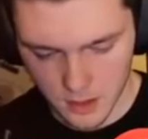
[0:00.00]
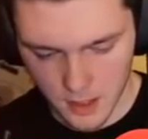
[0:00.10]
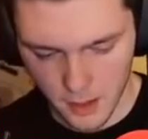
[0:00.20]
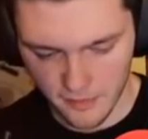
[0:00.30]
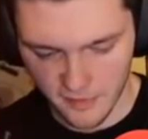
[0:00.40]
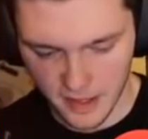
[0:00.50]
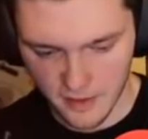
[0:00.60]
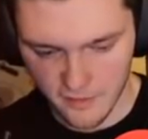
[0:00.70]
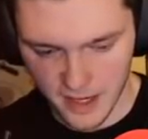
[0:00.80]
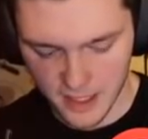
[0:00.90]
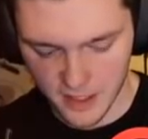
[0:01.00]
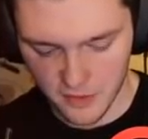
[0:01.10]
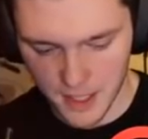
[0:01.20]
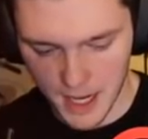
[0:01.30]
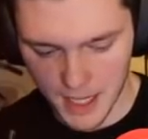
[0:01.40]
I mean, if I had hit
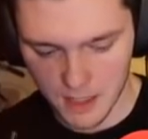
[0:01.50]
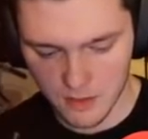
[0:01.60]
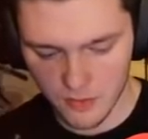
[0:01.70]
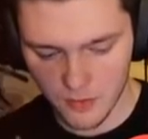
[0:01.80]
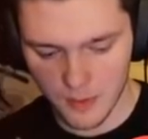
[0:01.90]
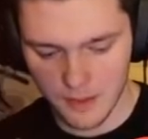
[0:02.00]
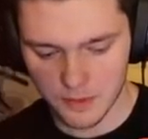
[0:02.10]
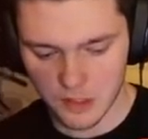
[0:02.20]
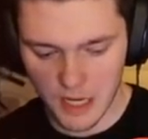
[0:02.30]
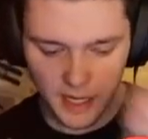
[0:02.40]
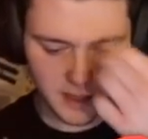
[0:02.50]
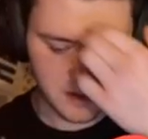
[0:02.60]
Knight, the Baby Drag,